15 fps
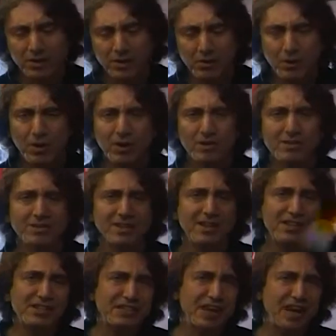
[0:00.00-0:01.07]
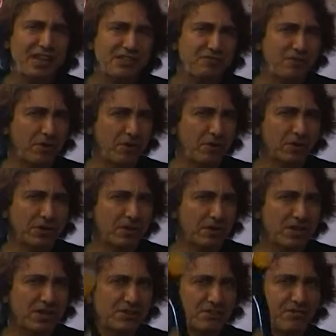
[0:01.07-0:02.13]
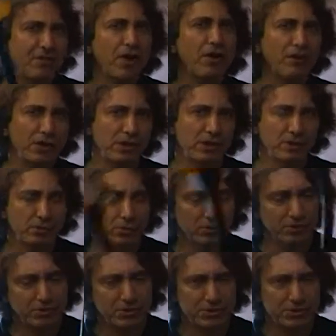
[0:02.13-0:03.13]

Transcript: You know what? See, this guy's very—he's very liberal.